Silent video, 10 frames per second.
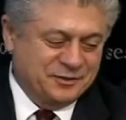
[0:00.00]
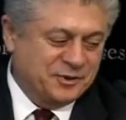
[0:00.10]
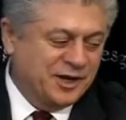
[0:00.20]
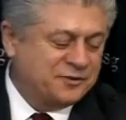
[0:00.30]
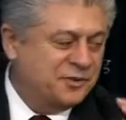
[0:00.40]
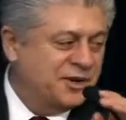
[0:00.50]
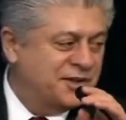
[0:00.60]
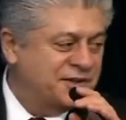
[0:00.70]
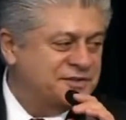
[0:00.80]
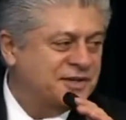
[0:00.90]
Lew
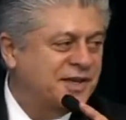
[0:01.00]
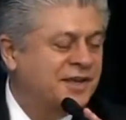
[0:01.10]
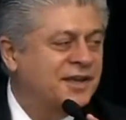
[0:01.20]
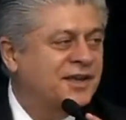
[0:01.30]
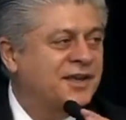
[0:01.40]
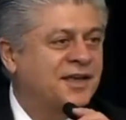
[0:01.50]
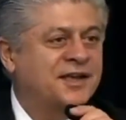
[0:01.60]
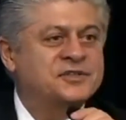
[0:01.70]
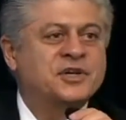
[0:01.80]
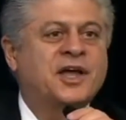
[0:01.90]
Rockwell is a, uh,
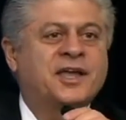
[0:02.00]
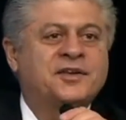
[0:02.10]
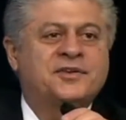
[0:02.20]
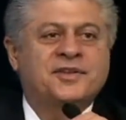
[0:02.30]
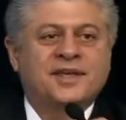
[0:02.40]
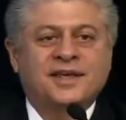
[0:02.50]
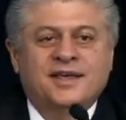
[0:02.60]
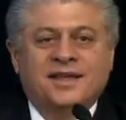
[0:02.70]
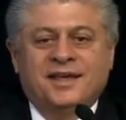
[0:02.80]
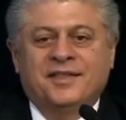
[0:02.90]
a giant
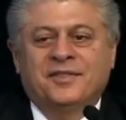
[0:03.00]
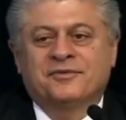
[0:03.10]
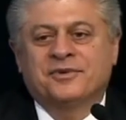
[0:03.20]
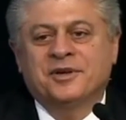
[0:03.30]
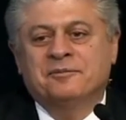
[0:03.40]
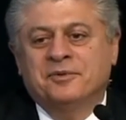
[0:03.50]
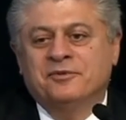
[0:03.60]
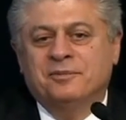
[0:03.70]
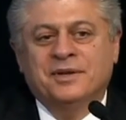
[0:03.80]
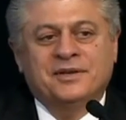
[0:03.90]
in the freedom
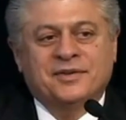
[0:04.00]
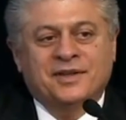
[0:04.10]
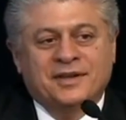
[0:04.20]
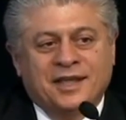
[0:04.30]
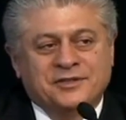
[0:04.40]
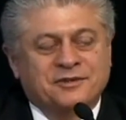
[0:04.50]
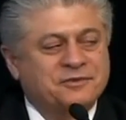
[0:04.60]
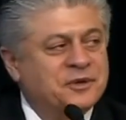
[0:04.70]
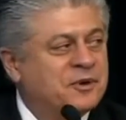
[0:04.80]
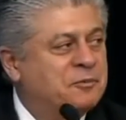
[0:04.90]
movement, and each
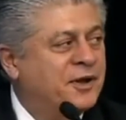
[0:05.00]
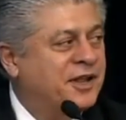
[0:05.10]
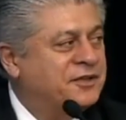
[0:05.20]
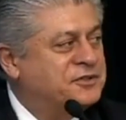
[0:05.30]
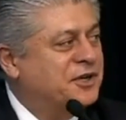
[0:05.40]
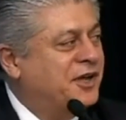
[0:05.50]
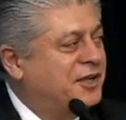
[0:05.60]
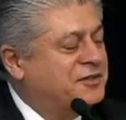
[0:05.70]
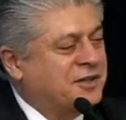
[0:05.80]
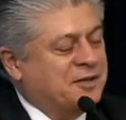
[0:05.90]
of you are budding
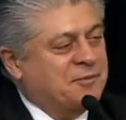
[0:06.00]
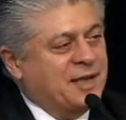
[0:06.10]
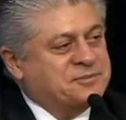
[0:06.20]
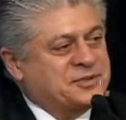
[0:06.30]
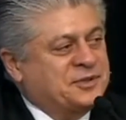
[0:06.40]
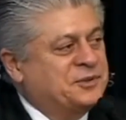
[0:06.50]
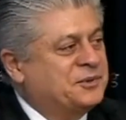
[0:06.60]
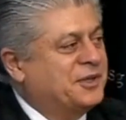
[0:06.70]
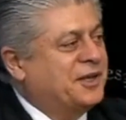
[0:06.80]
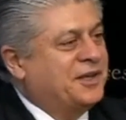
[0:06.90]
giants, and I'm
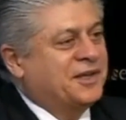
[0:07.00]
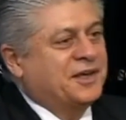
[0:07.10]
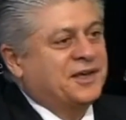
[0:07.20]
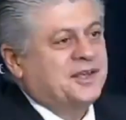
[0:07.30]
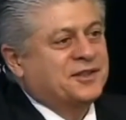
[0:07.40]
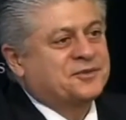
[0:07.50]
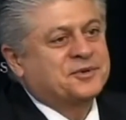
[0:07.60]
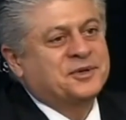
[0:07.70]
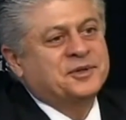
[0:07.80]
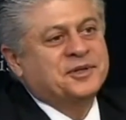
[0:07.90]
absolutely
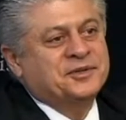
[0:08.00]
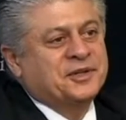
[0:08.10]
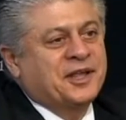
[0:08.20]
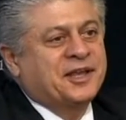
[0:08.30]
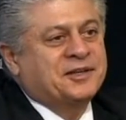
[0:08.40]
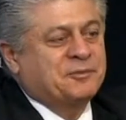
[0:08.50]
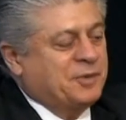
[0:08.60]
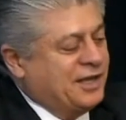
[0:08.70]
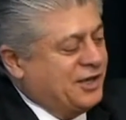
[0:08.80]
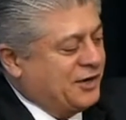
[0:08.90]
thrilled and delighted to
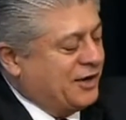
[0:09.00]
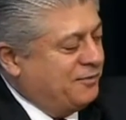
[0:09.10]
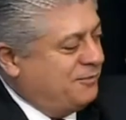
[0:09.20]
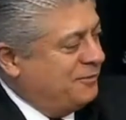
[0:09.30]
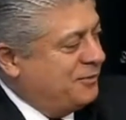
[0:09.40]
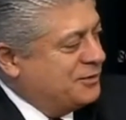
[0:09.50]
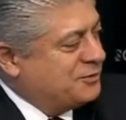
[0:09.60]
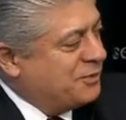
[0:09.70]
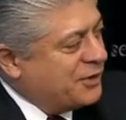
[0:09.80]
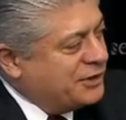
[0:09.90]
be here. I
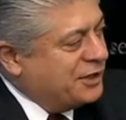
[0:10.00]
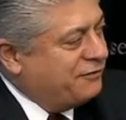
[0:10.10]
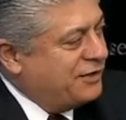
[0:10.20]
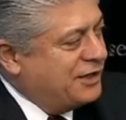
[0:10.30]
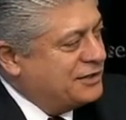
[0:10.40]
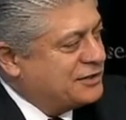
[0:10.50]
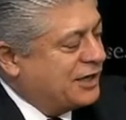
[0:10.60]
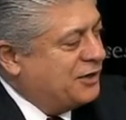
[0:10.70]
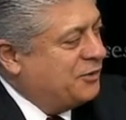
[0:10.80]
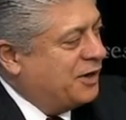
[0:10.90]
was worried that if you didn't
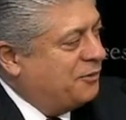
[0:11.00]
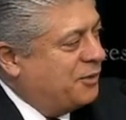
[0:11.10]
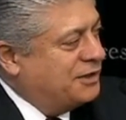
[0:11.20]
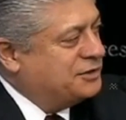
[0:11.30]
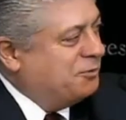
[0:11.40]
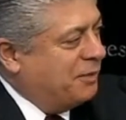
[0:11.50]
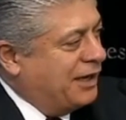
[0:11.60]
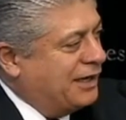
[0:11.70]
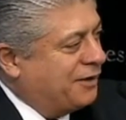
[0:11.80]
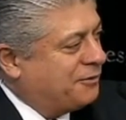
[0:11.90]
say who I was, you
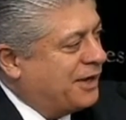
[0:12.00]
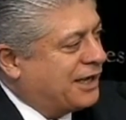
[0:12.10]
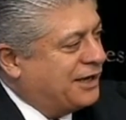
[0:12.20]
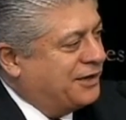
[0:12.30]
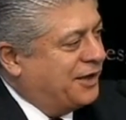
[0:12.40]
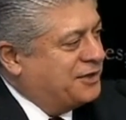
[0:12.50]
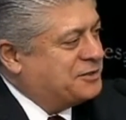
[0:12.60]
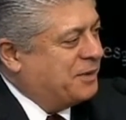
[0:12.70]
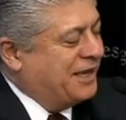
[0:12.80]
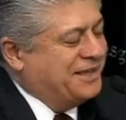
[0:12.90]
might not
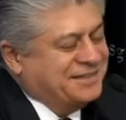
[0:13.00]
recognize me.